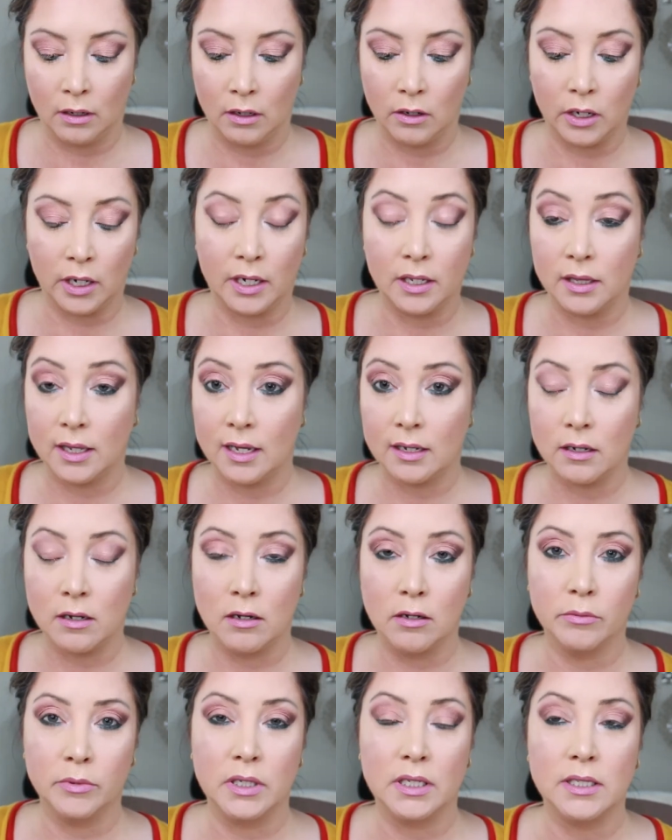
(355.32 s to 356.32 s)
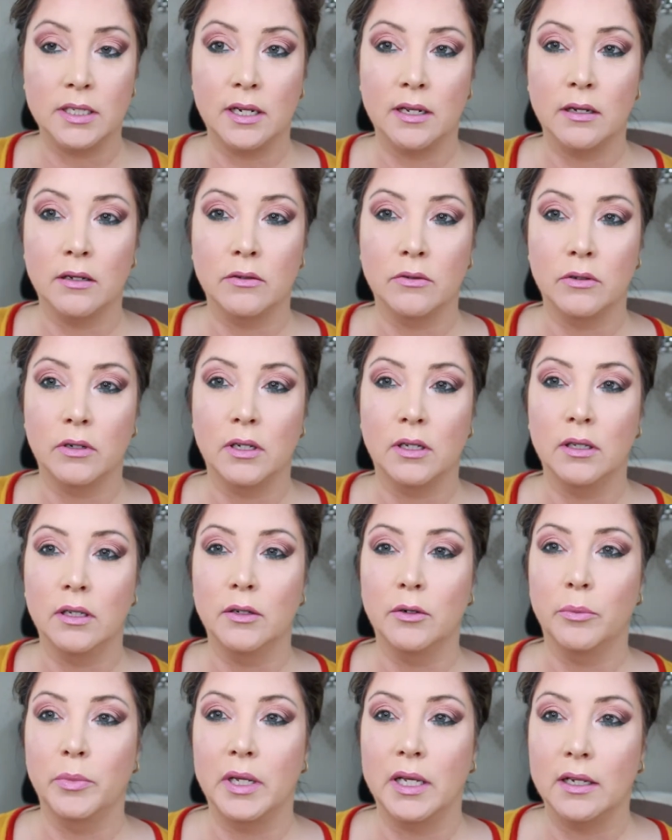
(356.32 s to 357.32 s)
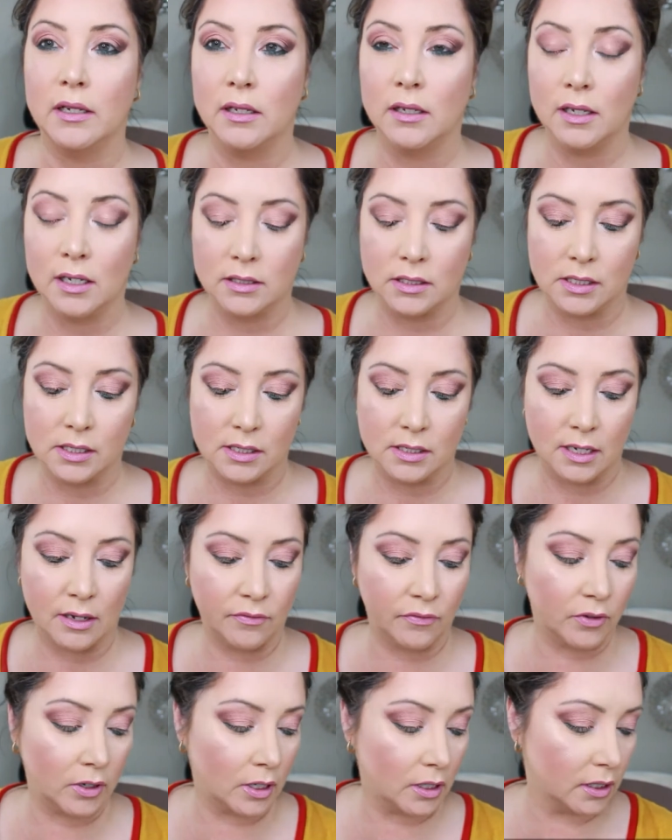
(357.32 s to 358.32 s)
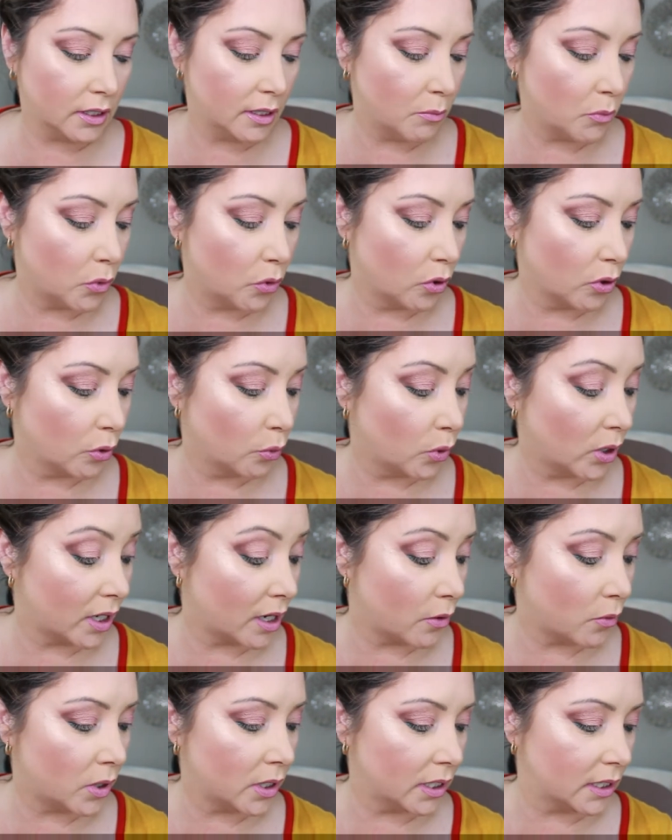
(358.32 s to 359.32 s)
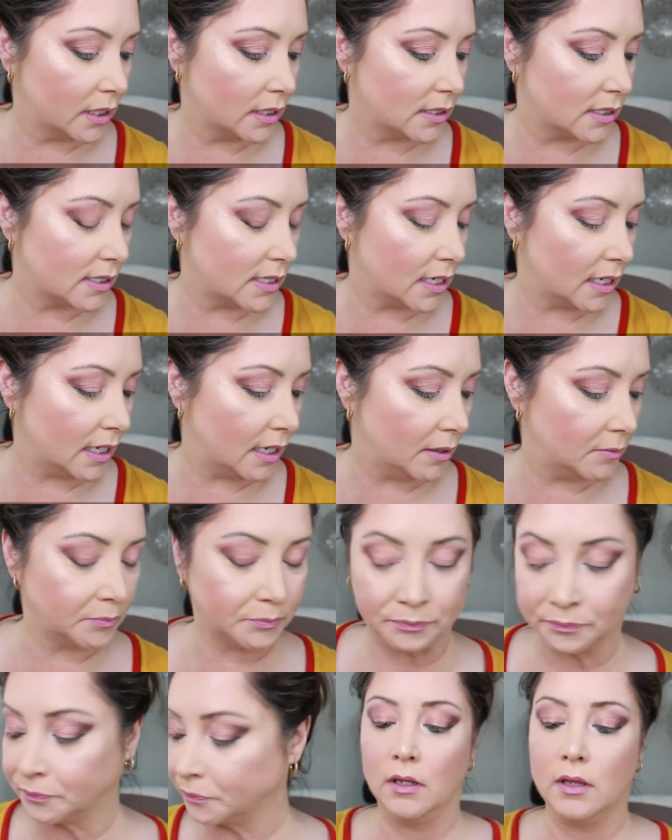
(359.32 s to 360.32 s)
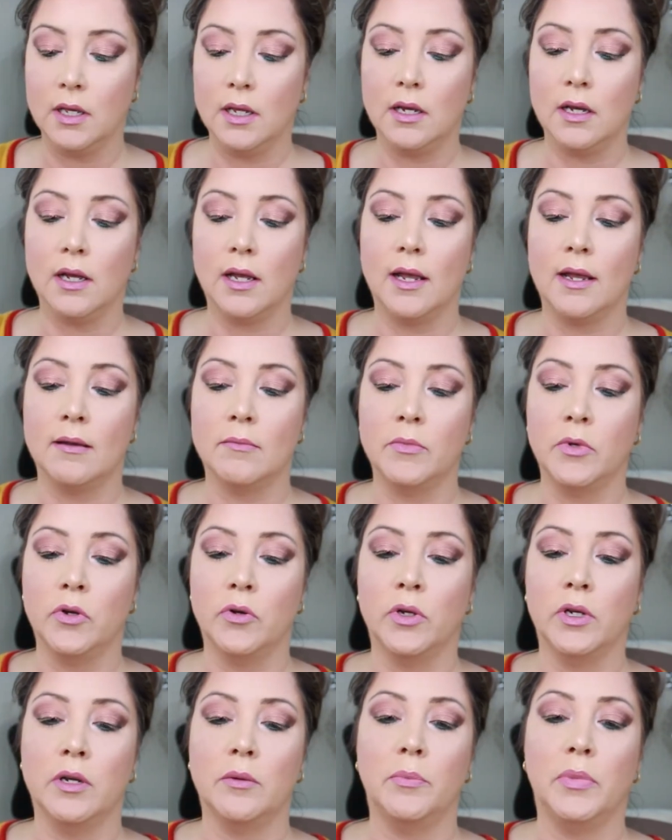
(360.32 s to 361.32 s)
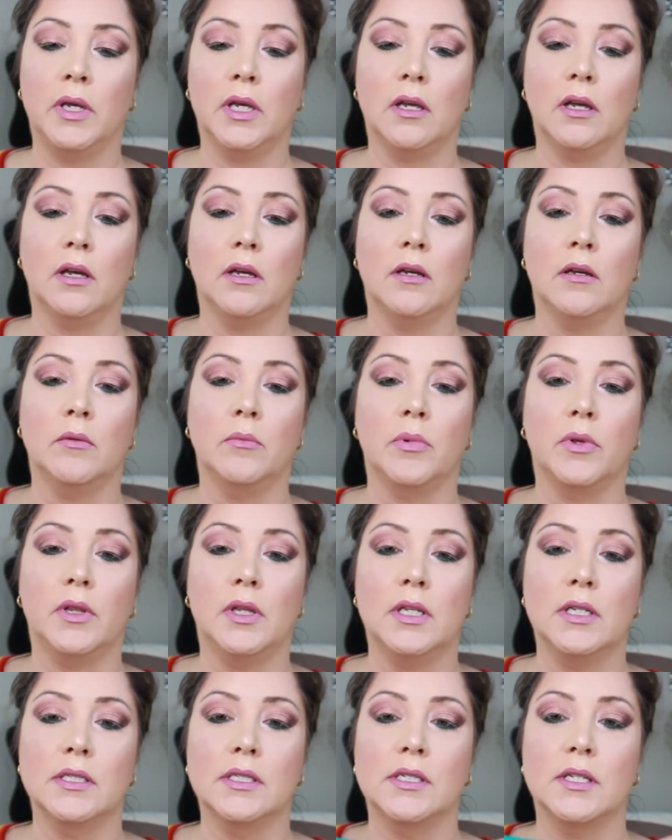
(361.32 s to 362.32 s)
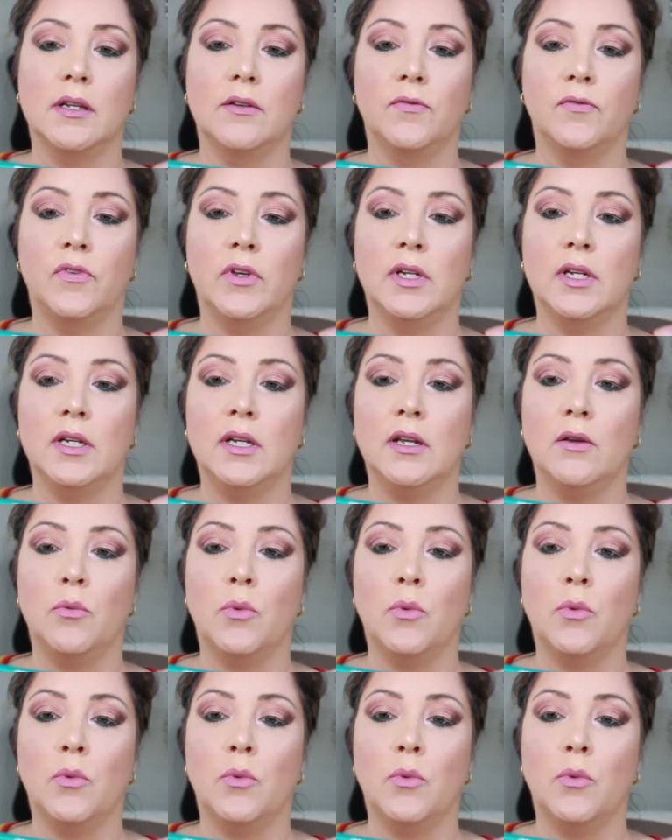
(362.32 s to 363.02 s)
All right, that calmed it down a little bit. That's definitely more what I wanted to see. I think I am going to pick up this Infinity